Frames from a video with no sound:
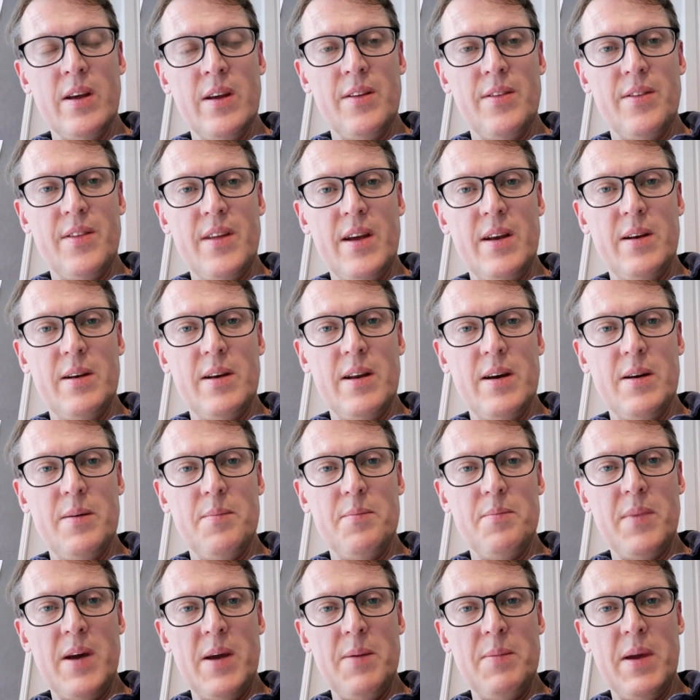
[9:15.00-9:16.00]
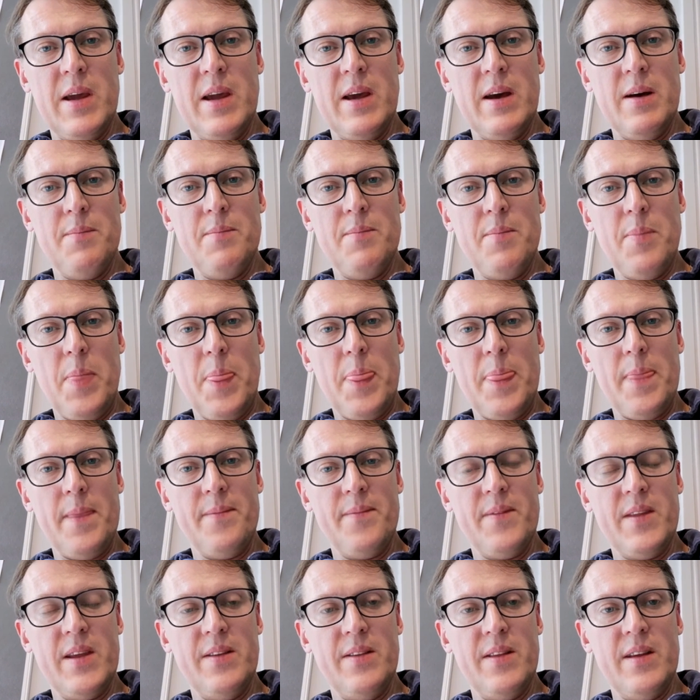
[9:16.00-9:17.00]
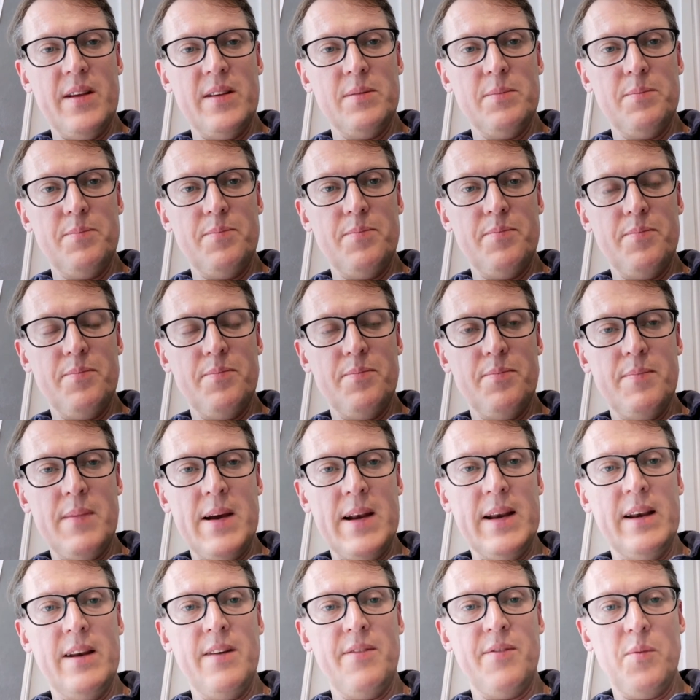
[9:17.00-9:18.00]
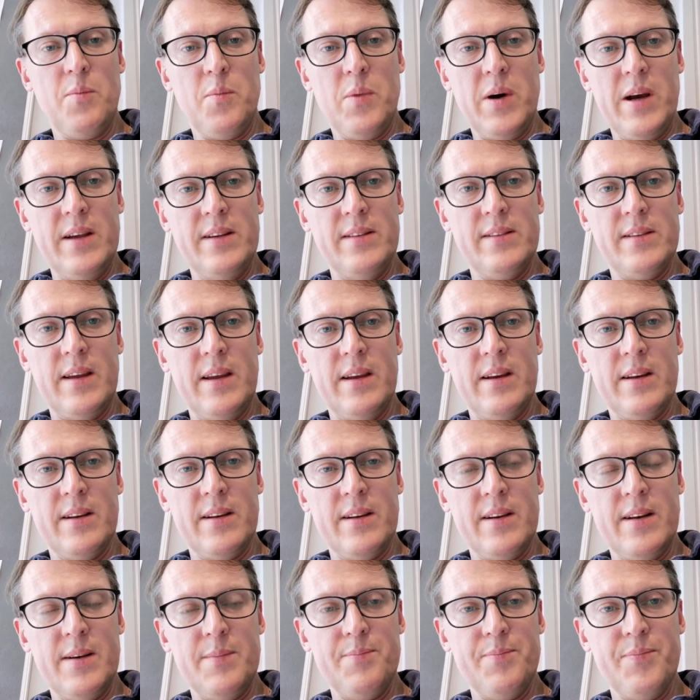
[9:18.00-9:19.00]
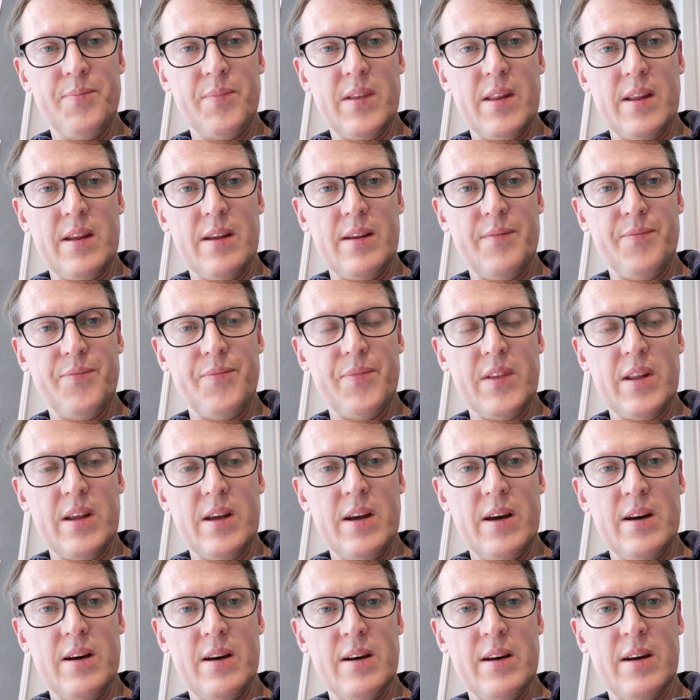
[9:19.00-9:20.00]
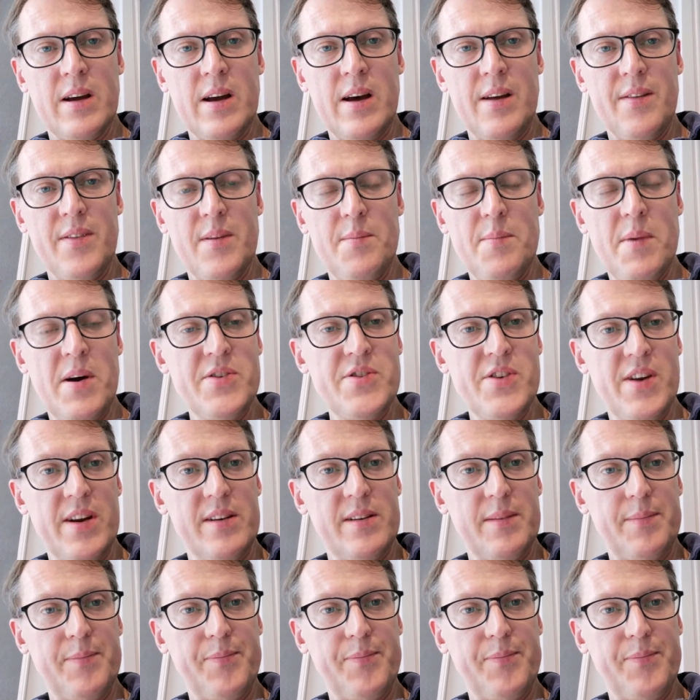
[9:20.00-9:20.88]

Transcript: then maybe there's many different ways he can cut the budget.